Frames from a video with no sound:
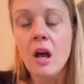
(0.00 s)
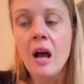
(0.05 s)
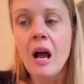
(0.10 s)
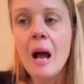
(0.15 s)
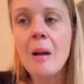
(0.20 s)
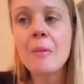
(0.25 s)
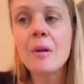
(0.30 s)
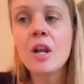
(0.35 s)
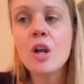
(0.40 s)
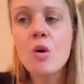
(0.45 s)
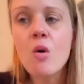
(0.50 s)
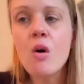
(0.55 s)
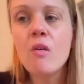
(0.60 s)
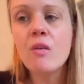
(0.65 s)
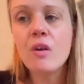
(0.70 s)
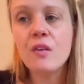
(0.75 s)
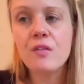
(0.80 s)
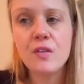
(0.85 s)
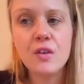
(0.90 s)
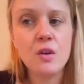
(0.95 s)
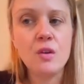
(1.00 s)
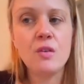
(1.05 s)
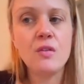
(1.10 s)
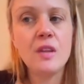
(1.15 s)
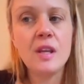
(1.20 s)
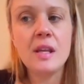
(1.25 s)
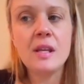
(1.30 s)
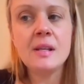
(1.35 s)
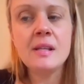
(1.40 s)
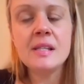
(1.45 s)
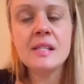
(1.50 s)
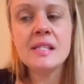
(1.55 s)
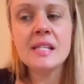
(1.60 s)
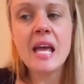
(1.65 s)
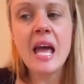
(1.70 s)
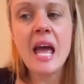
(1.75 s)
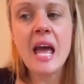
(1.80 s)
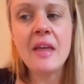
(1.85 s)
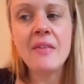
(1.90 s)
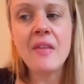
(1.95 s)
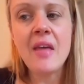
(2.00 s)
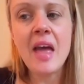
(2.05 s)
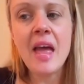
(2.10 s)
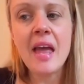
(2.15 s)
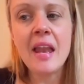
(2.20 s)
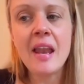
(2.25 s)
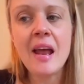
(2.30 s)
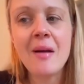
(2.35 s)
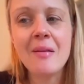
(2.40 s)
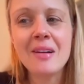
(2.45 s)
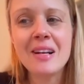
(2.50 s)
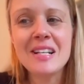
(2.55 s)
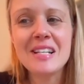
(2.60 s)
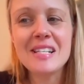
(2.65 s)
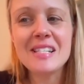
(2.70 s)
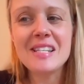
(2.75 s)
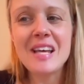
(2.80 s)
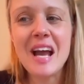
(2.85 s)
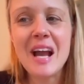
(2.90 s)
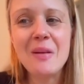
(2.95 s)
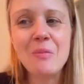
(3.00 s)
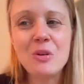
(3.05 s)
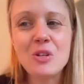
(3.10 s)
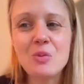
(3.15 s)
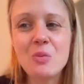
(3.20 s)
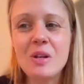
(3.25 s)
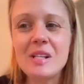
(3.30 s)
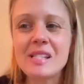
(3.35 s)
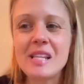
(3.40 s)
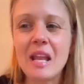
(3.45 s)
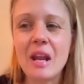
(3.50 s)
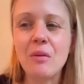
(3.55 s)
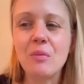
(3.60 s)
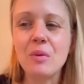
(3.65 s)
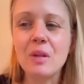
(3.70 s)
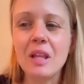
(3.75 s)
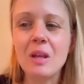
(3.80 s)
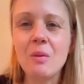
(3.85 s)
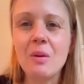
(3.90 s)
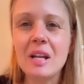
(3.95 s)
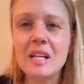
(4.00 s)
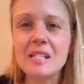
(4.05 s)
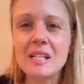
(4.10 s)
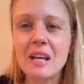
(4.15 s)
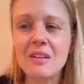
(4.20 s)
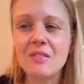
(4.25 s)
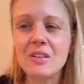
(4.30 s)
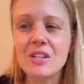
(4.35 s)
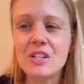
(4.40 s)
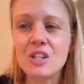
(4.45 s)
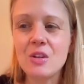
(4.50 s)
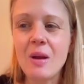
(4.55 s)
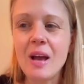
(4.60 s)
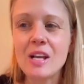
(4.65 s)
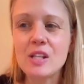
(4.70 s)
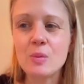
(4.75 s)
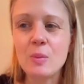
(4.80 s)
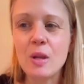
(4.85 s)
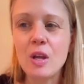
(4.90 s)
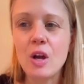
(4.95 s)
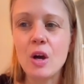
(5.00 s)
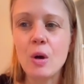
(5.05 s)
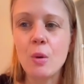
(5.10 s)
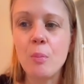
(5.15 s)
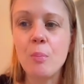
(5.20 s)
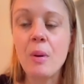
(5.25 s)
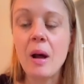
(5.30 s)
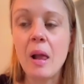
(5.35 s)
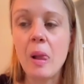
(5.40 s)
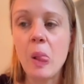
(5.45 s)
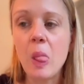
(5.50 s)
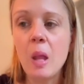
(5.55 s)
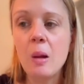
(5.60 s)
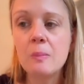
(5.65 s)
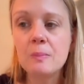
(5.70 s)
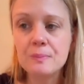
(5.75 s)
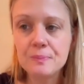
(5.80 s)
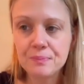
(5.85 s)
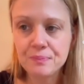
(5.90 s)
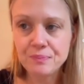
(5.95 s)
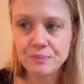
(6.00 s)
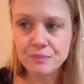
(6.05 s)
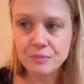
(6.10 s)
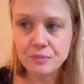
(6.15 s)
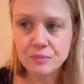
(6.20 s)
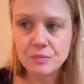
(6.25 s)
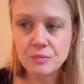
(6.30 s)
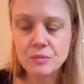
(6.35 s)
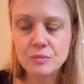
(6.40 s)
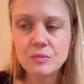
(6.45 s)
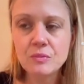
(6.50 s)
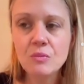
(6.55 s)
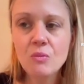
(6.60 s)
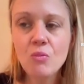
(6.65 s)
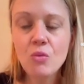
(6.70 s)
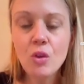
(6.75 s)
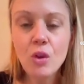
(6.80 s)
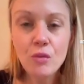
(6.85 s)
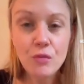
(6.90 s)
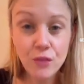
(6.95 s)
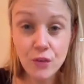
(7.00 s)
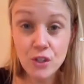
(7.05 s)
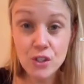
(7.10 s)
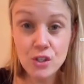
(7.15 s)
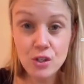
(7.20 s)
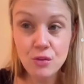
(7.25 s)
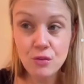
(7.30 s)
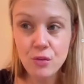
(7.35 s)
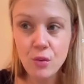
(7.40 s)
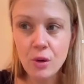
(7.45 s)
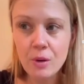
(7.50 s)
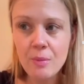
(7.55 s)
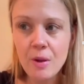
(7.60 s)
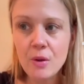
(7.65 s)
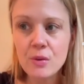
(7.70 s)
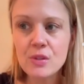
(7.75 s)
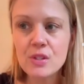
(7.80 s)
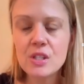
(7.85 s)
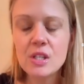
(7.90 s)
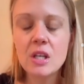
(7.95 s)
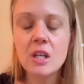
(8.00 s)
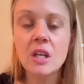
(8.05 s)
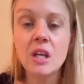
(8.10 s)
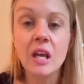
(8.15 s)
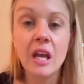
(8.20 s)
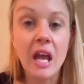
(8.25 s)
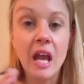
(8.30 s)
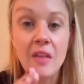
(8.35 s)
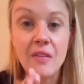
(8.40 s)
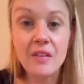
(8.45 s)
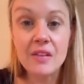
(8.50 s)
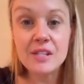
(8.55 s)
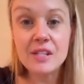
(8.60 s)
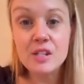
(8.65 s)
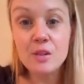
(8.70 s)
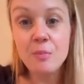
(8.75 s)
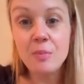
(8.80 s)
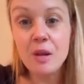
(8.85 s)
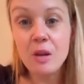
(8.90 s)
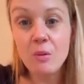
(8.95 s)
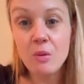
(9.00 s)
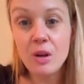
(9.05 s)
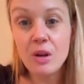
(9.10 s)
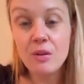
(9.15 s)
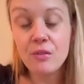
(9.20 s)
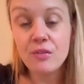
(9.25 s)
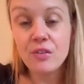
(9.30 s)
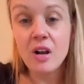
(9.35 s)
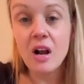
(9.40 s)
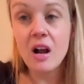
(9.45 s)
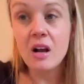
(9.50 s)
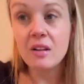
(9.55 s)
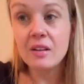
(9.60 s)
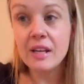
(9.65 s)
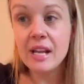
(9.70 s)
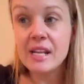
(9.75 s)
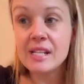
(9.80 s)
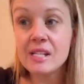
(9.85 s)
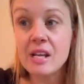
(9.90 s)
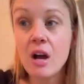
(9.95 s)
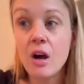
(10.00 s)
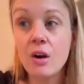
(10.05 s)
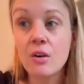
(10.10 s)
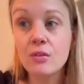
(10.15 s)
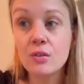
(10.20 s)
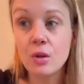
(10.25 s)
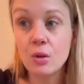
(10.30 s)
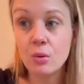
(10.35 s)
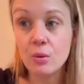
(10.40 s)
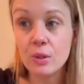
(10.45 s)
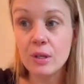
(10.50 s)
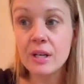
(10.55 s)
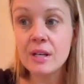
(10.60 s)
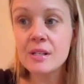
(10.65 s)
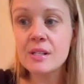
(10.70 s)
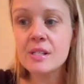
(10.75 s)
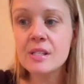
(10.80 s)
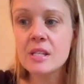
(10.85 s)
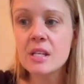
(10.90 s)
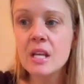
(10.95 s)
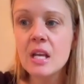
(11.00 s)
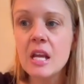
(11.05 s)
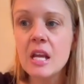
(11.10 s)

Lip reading: I'm going to go over a few of these, and then I'm going to decide which ones I really want to dive into as we go. But first and foremost, and this is a big one for holidays, of course,